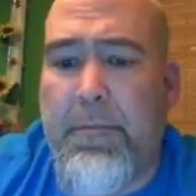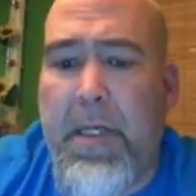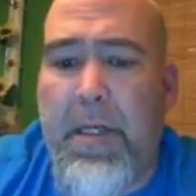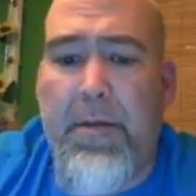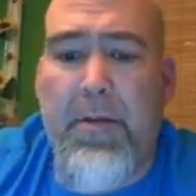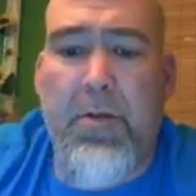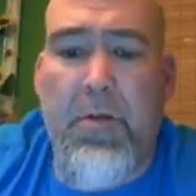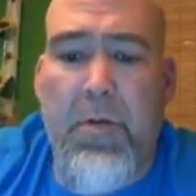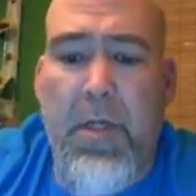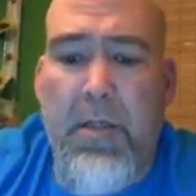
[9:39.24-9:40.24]
And the
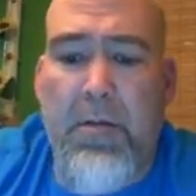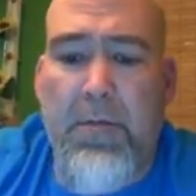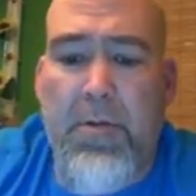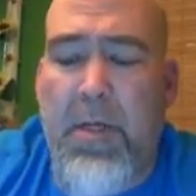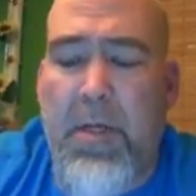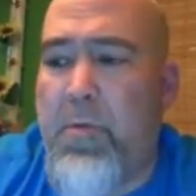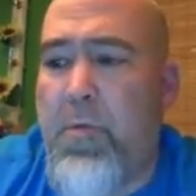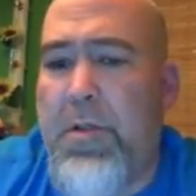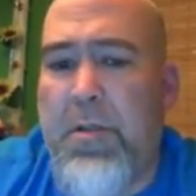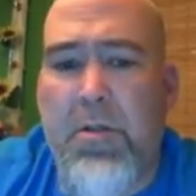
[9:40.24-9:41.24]
due dates for chapter
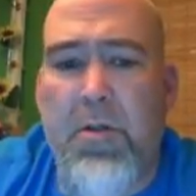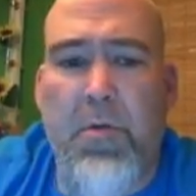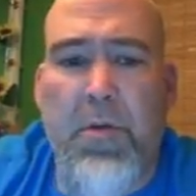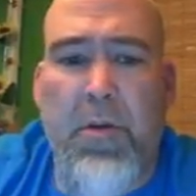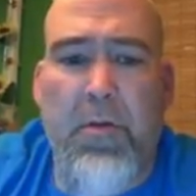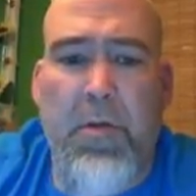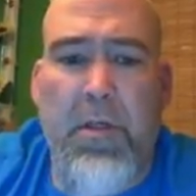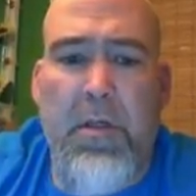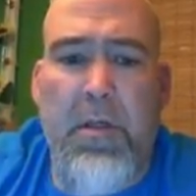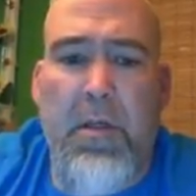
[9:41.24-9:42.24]
1, 2, and
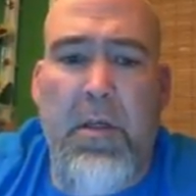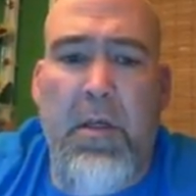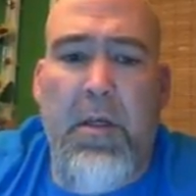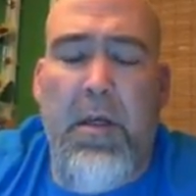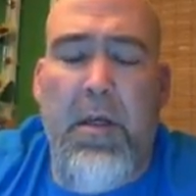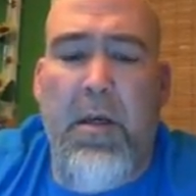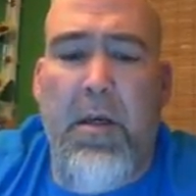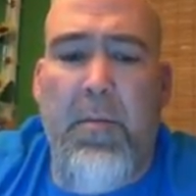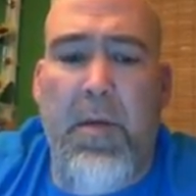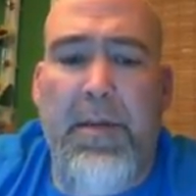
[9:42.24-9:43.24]
3.
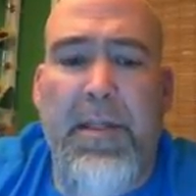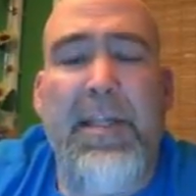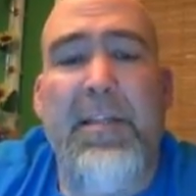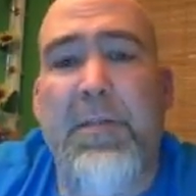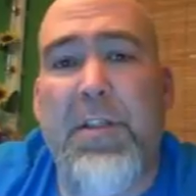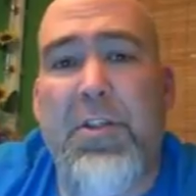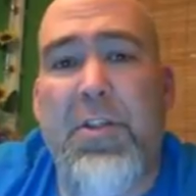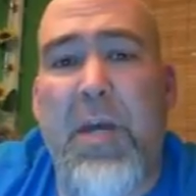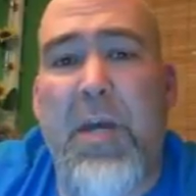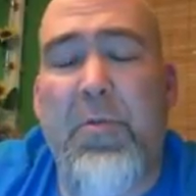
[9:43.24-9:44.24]
At the end of each
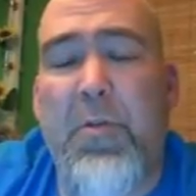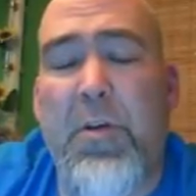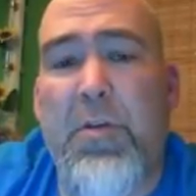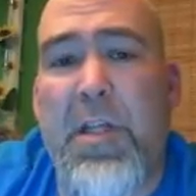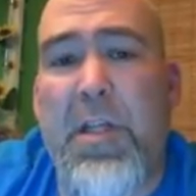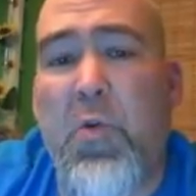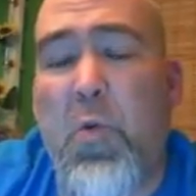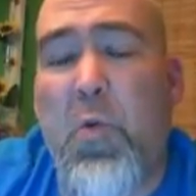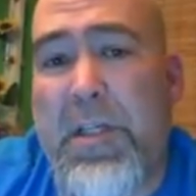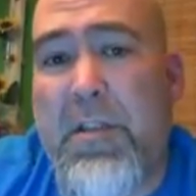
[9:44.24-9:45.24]
chapter, there is a
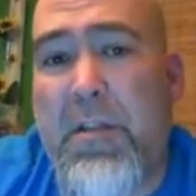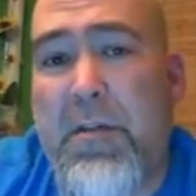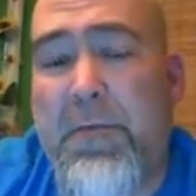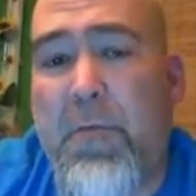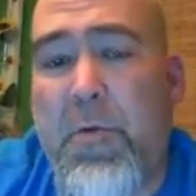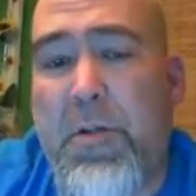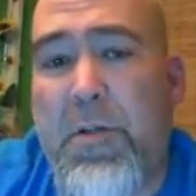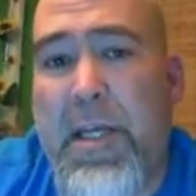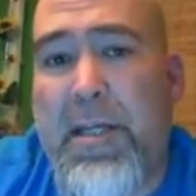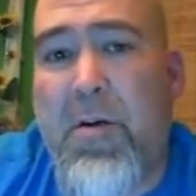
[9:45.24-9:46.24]
quiz for you to
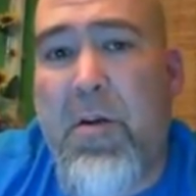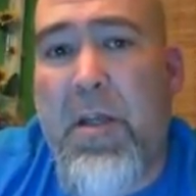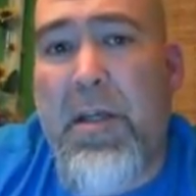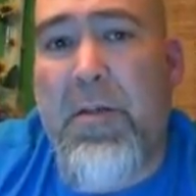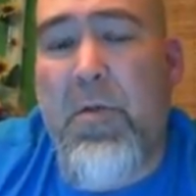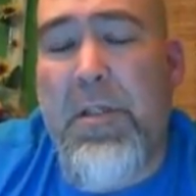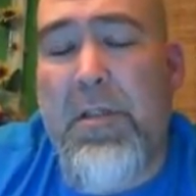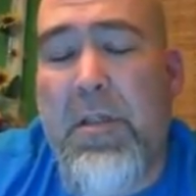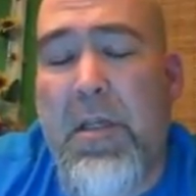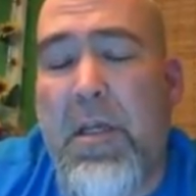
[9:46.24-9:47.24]
take, an online
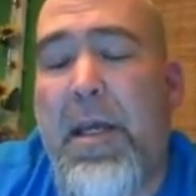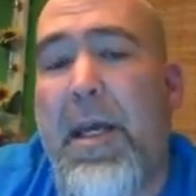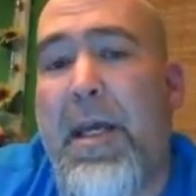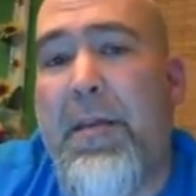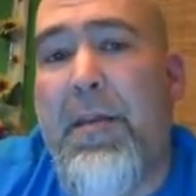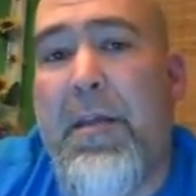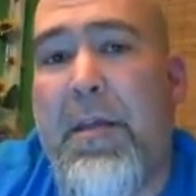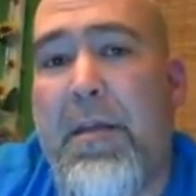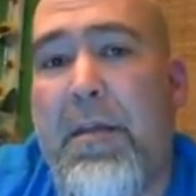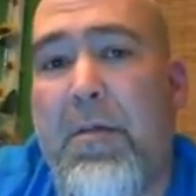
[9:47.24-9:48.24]
quiz. And
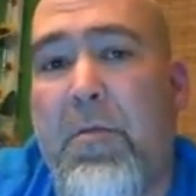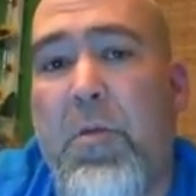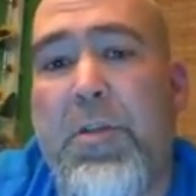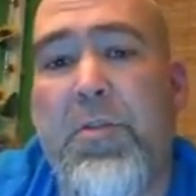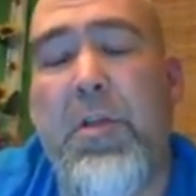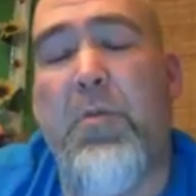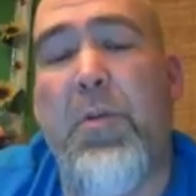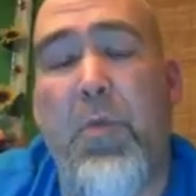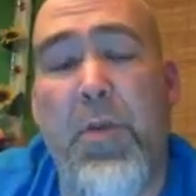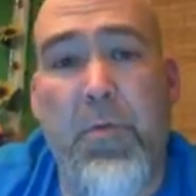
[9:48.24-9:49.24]
then once you're done
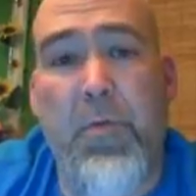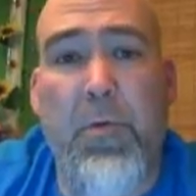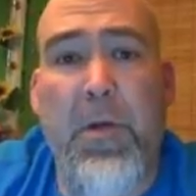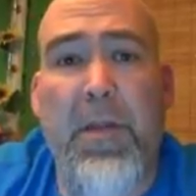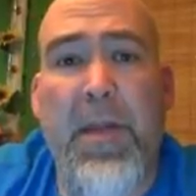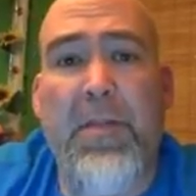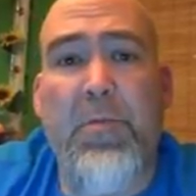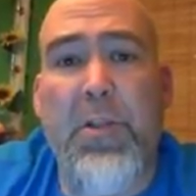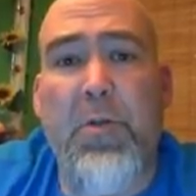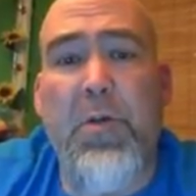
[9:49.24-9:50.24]
with 1 through 3, that's
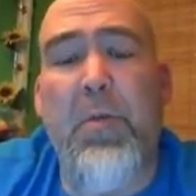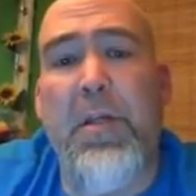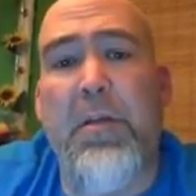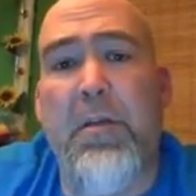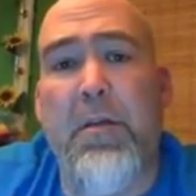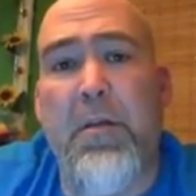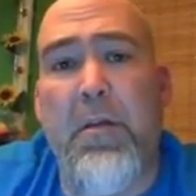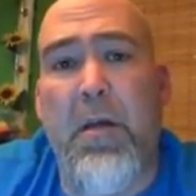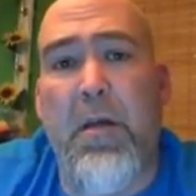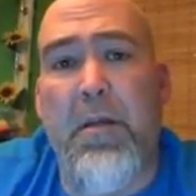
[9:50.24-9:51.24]
when you come in
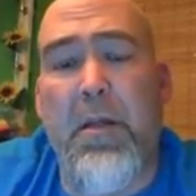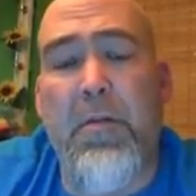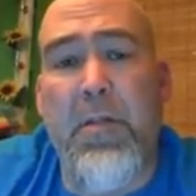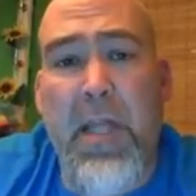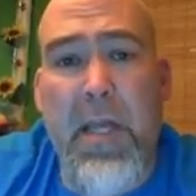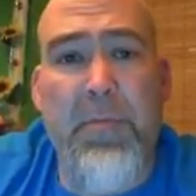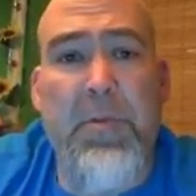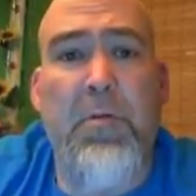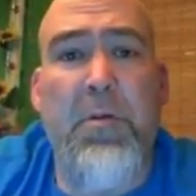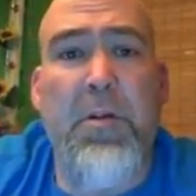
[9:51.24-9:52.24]
either to
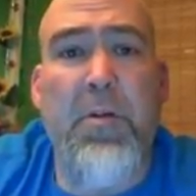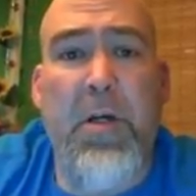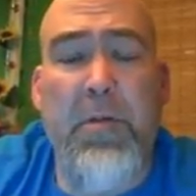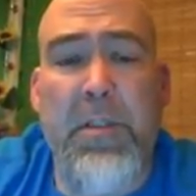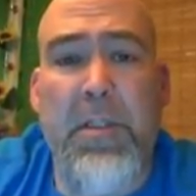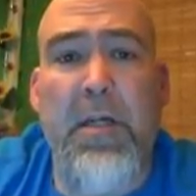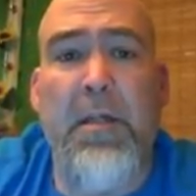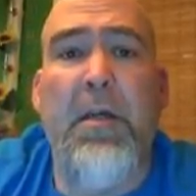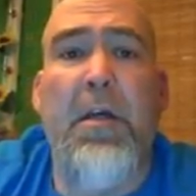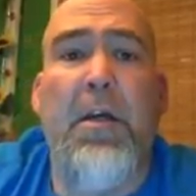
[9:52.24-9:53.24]
campus or another proctoring site
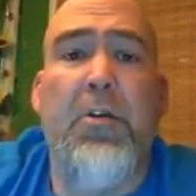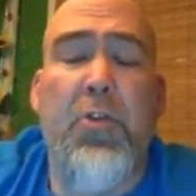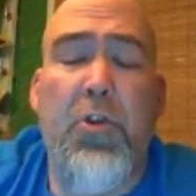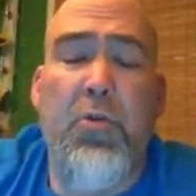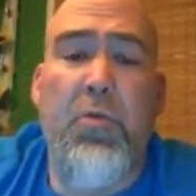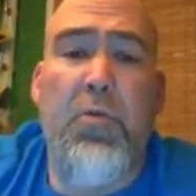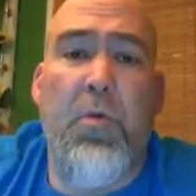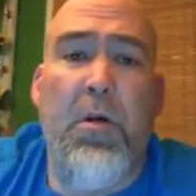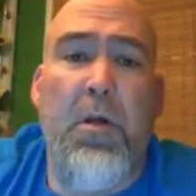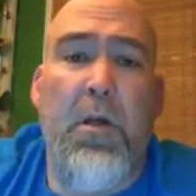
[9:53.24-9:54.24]
to